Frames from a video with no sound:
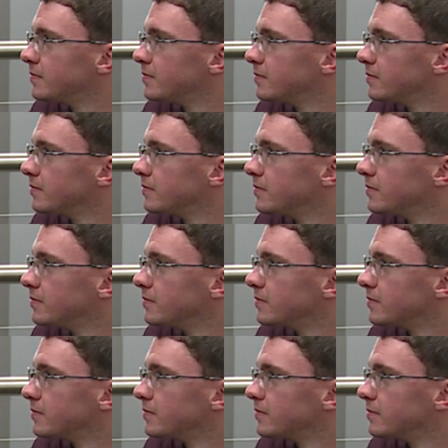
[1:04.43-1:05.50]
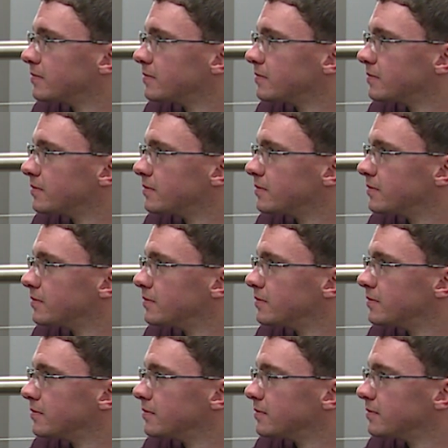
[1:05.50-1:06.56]

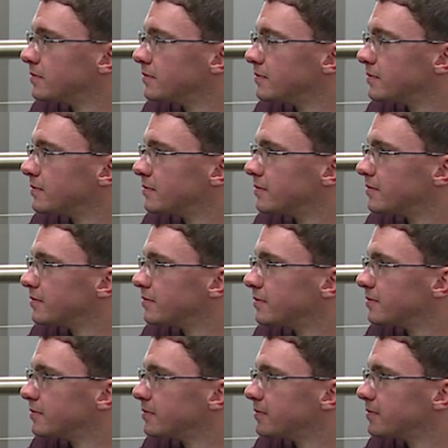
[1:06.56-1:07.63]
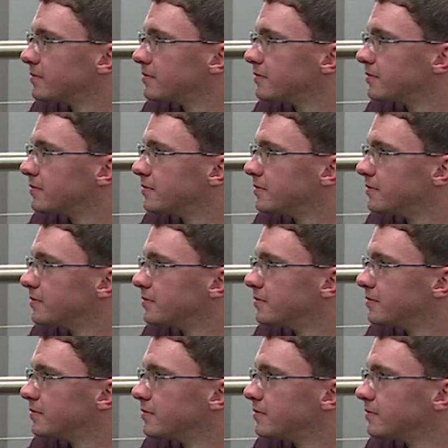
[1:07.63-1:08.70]

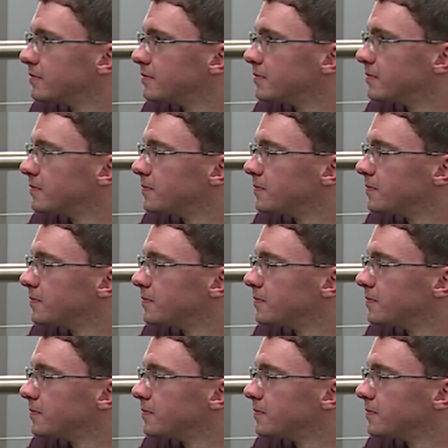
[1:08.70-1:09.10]
The person shown says nothing.